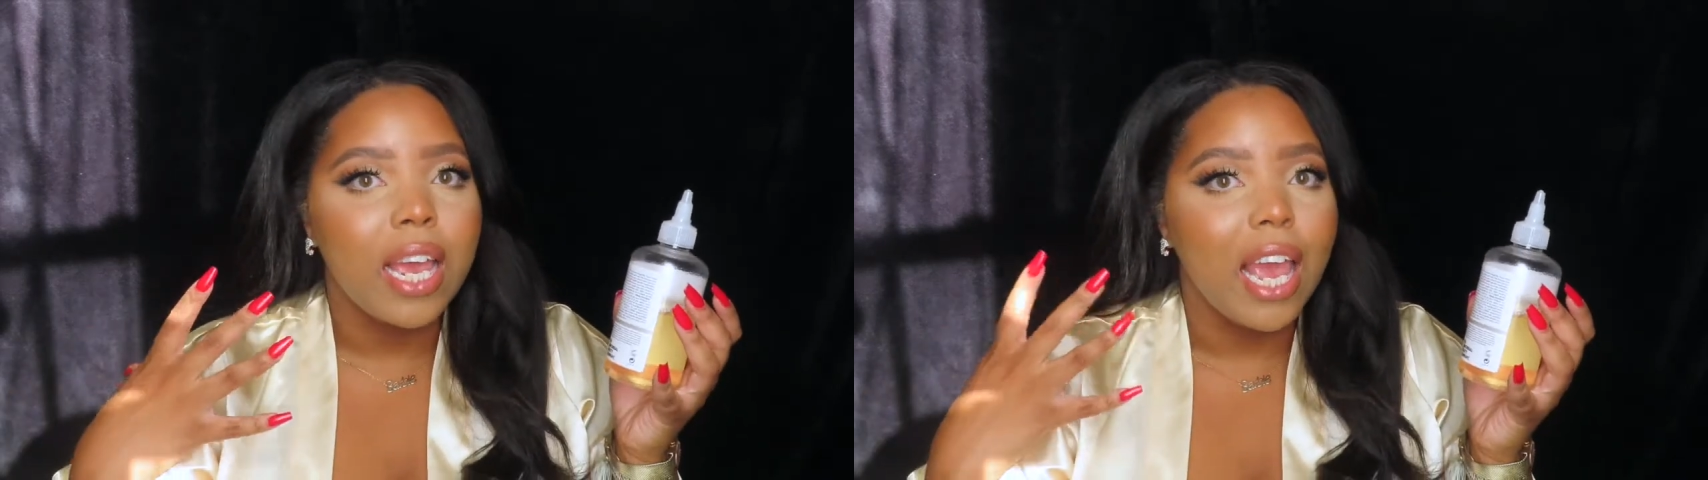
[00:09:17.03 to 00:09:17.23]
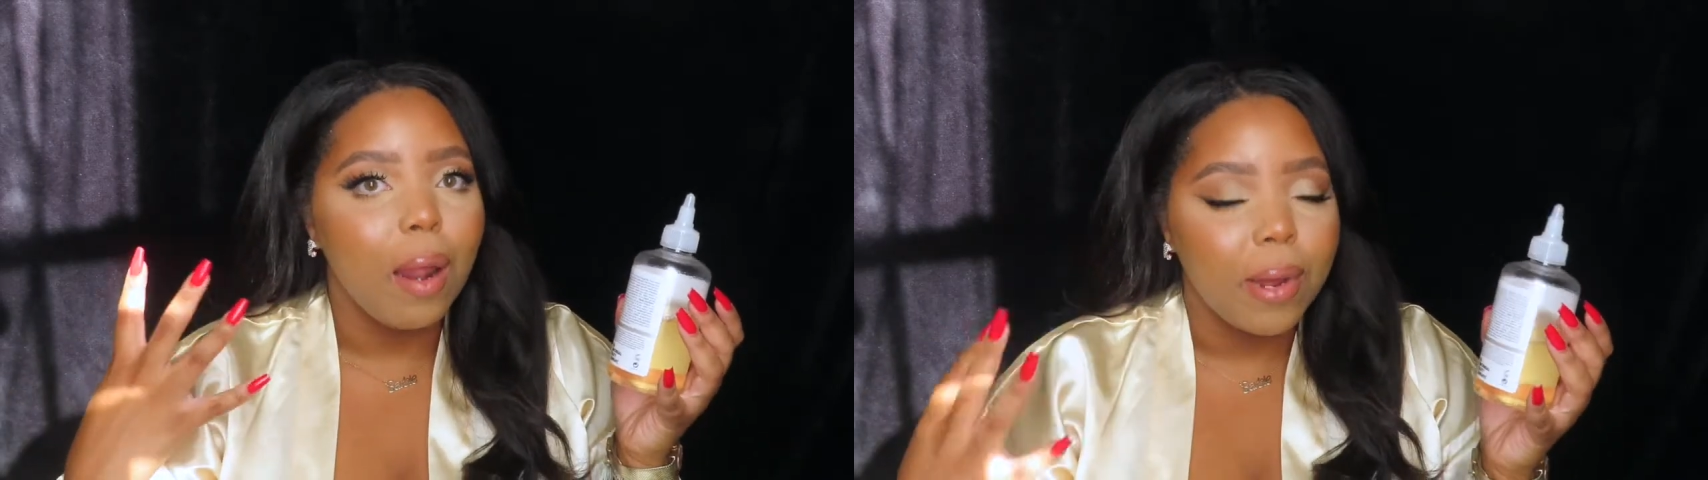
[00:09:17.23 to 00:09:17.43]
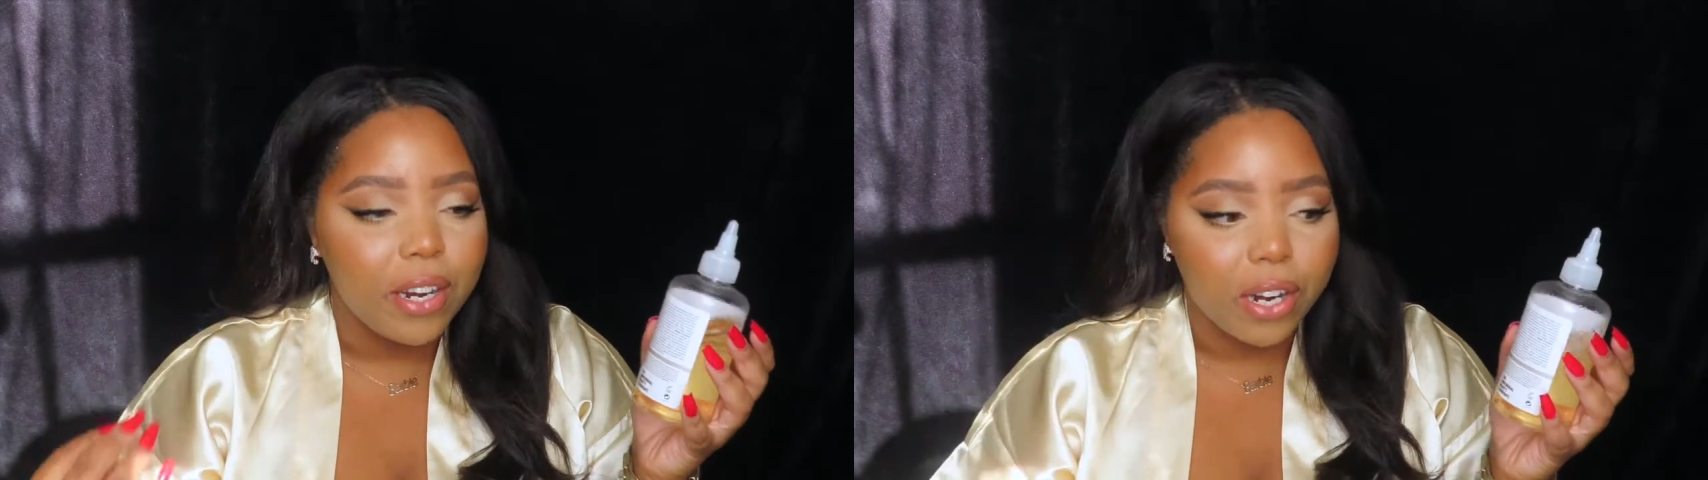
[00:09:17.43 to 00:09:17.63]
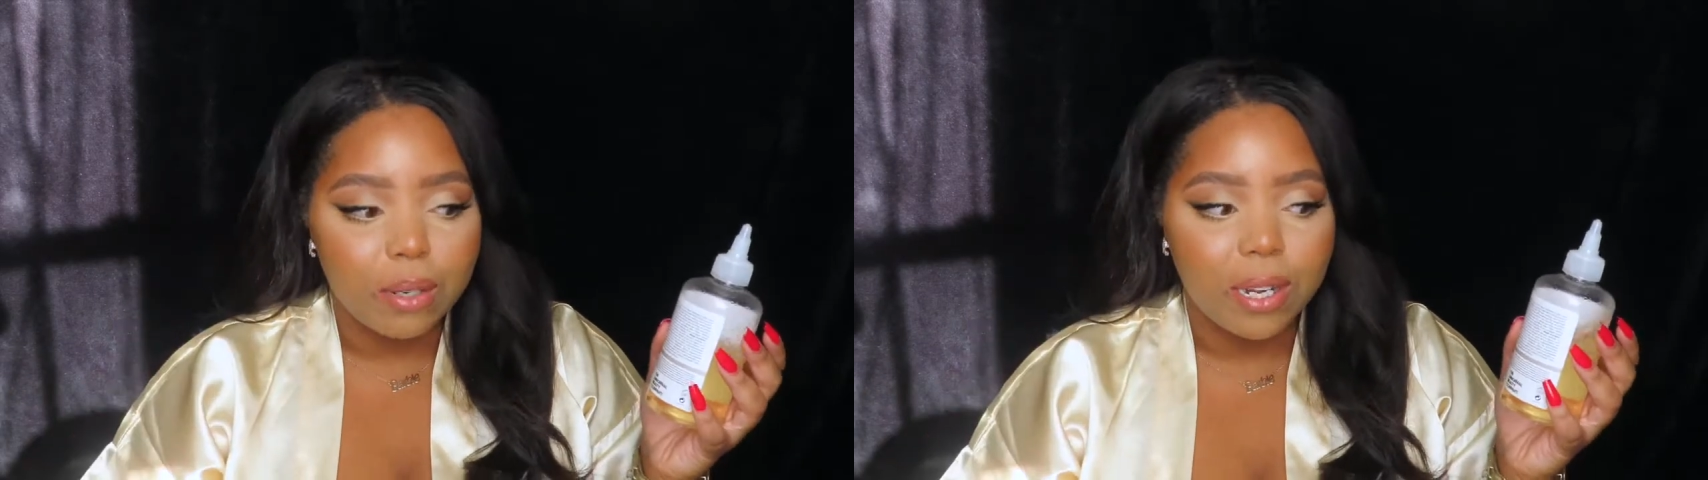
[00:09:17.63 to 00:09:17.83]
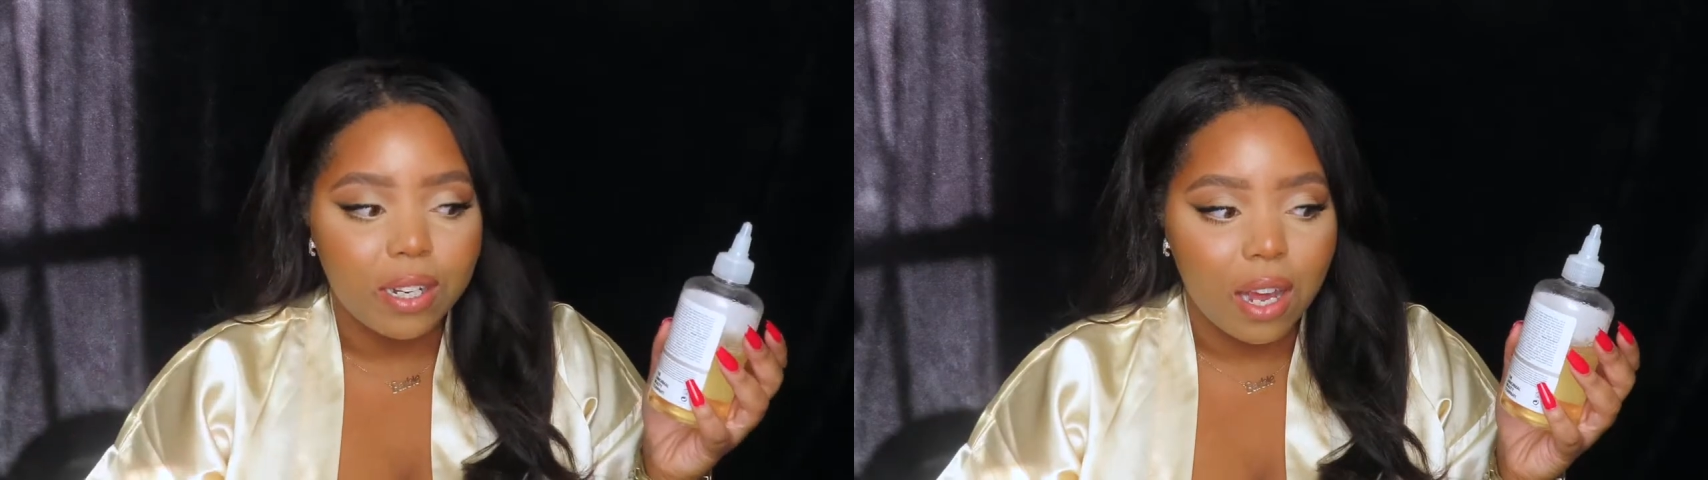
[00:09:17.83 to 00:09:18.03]
and my dark
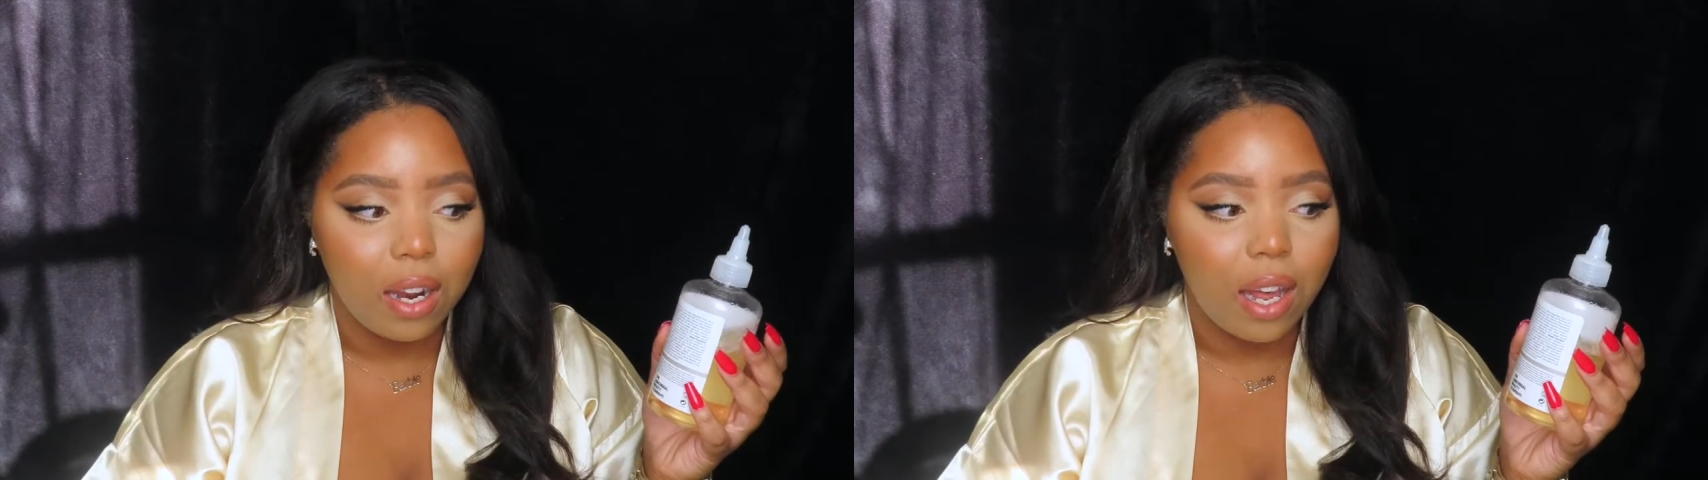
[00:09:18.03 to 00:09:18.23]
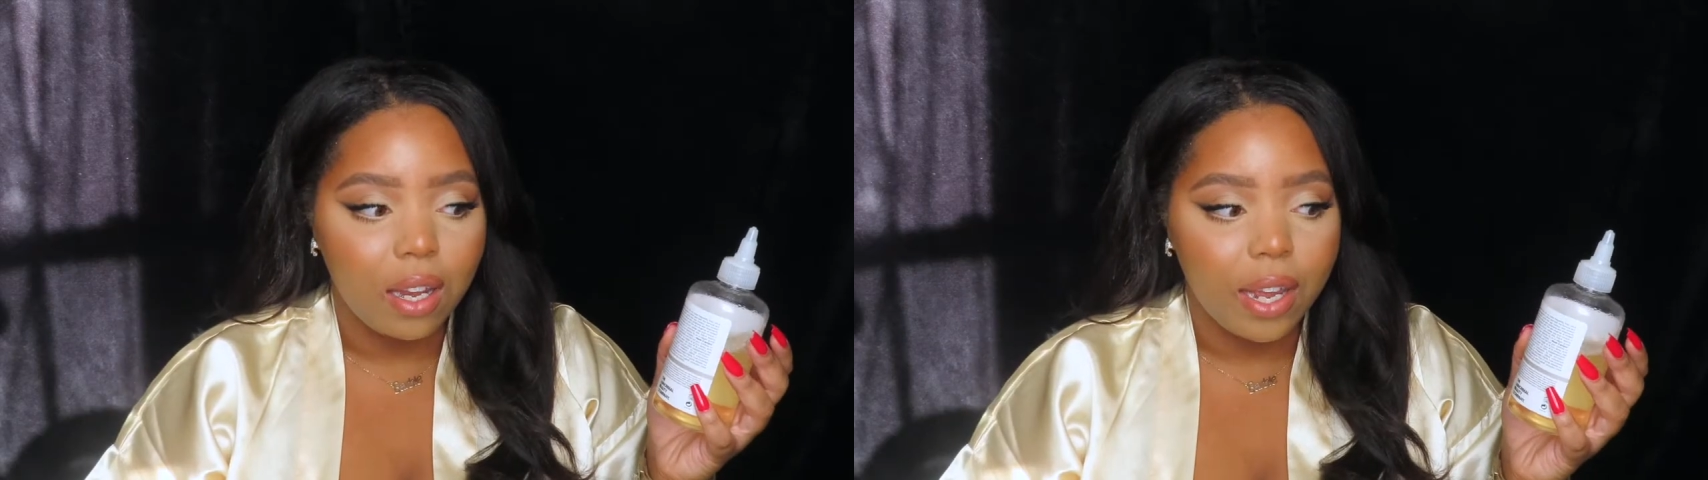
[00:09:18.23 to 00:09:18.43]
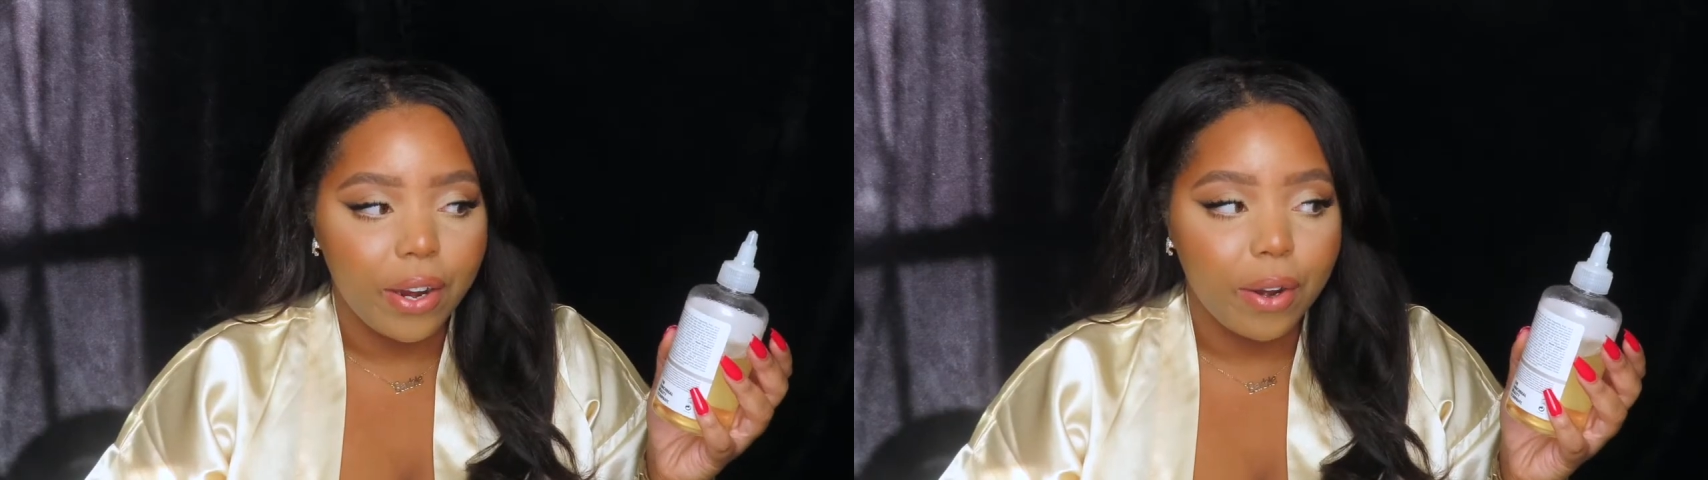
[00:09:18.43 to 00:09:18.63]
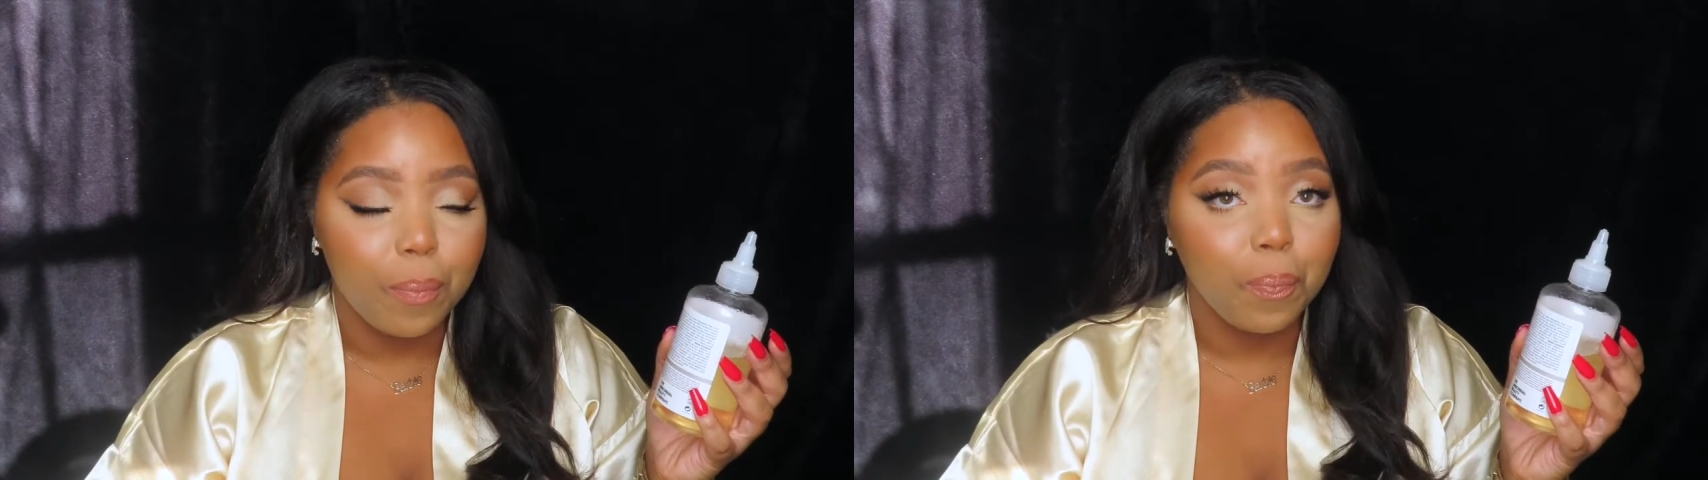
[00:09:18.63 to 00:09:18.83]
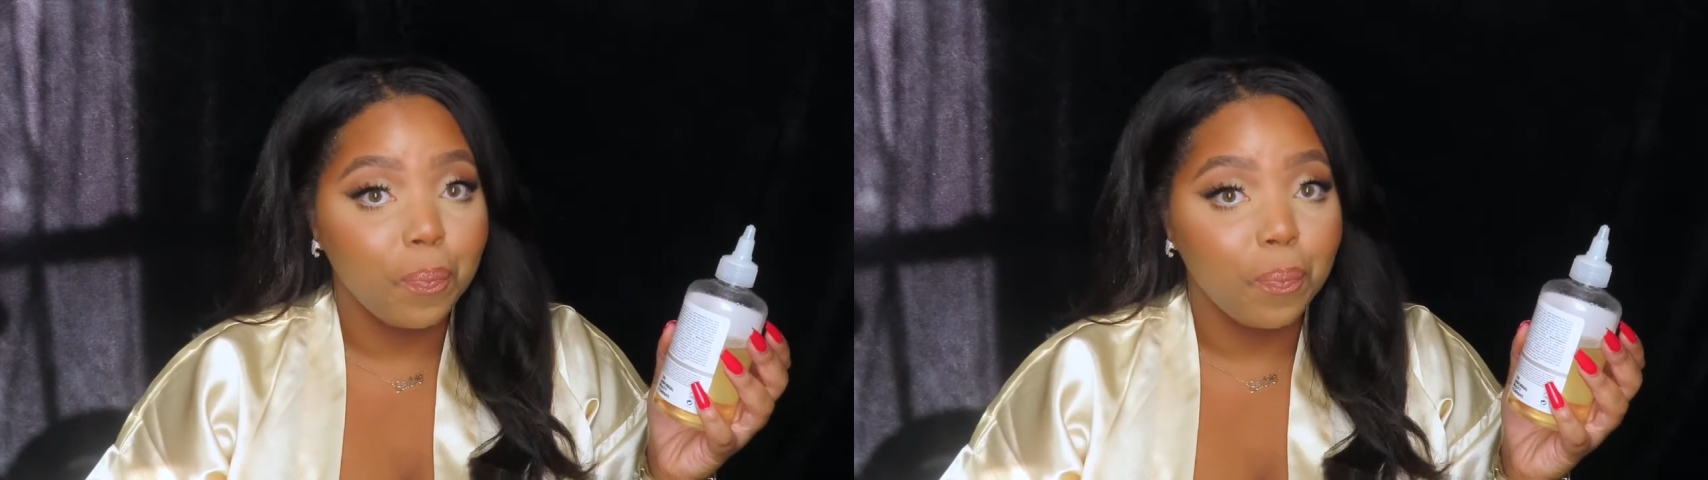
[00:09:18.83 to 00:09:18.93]
spots got a lot lighter.